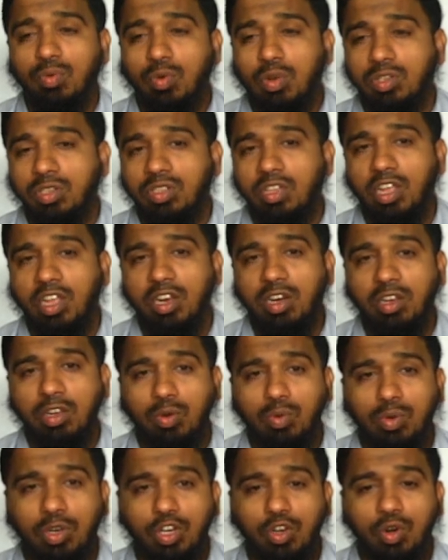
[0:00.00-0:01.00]
was there,
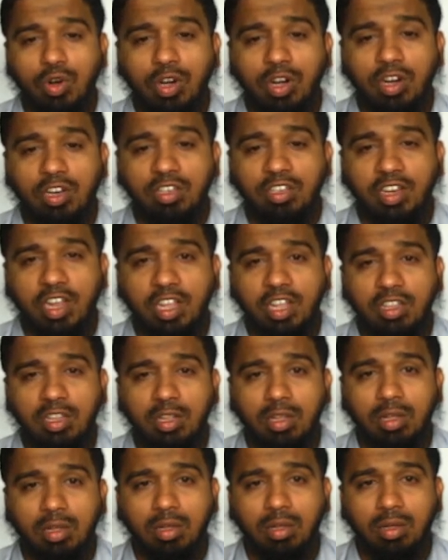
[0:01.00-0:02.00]
you did not understand
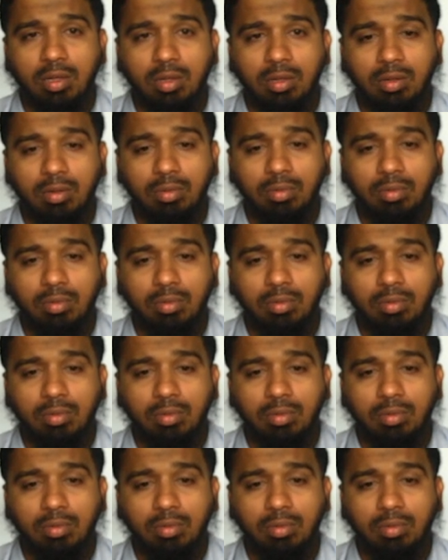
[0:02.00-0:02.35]
the